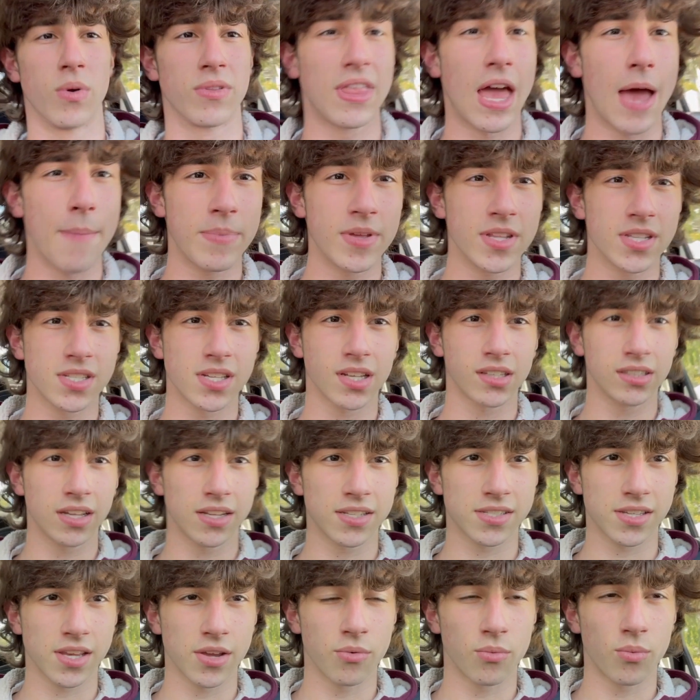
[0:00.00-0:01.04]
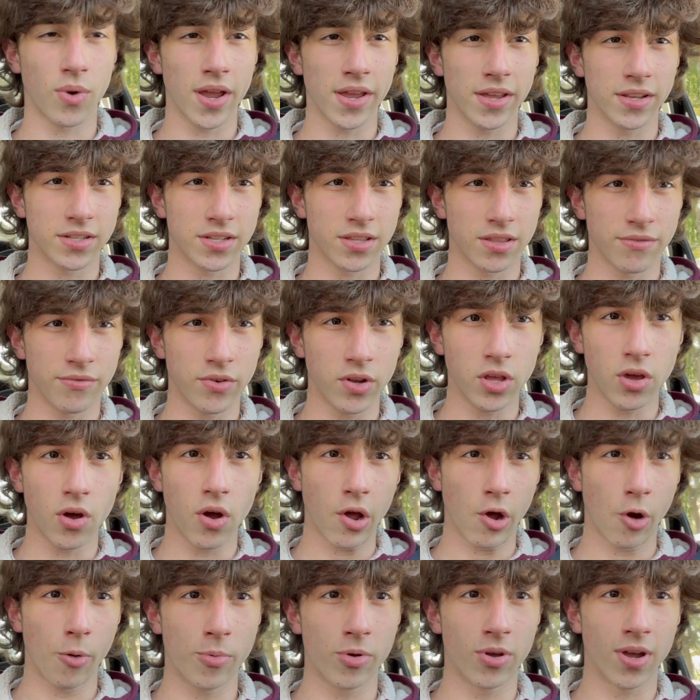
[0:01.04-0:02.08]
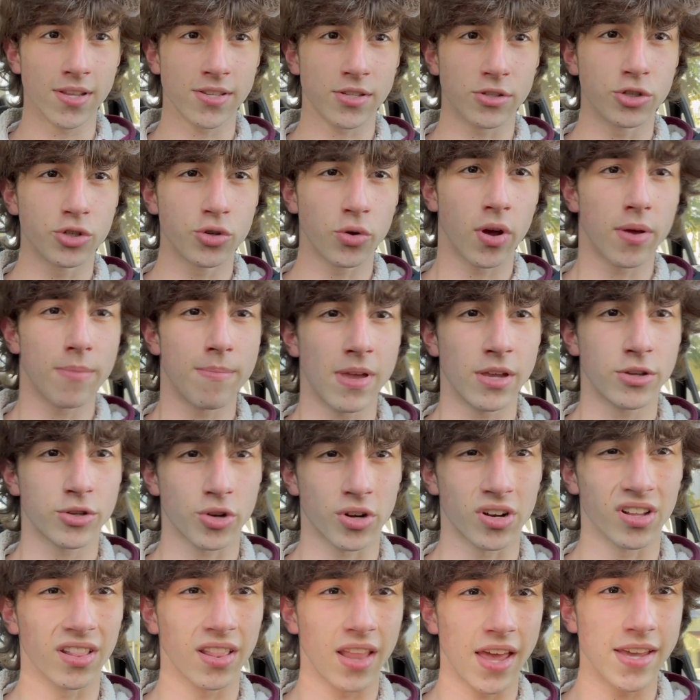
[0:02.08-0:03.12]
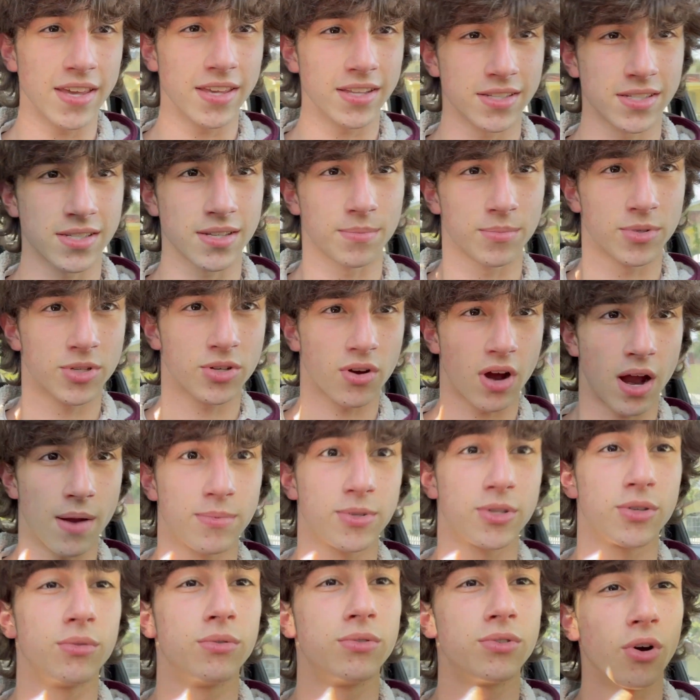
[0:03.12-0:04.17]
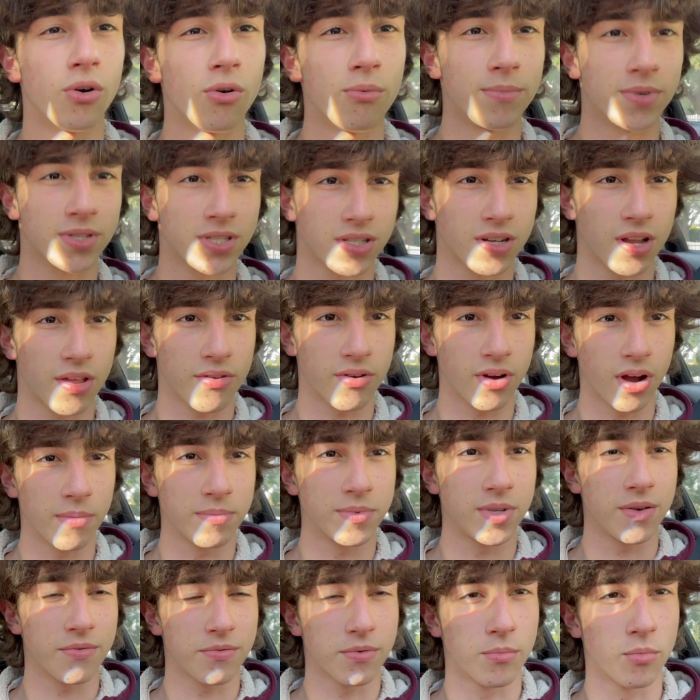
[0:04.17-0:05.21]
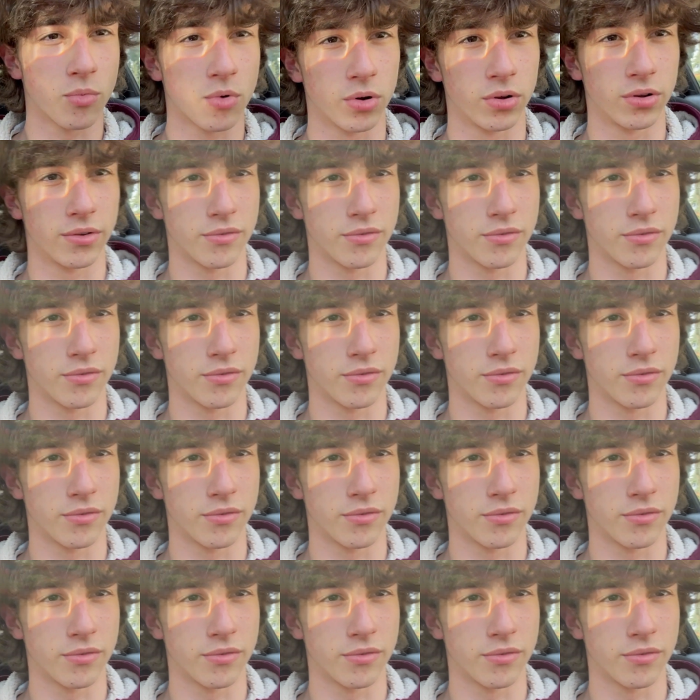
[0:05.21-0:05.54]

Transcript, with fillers: that being said, let's get right into the video. I hope you guys enjoy. Make sure to like and subscribe so you don't miss another update from World of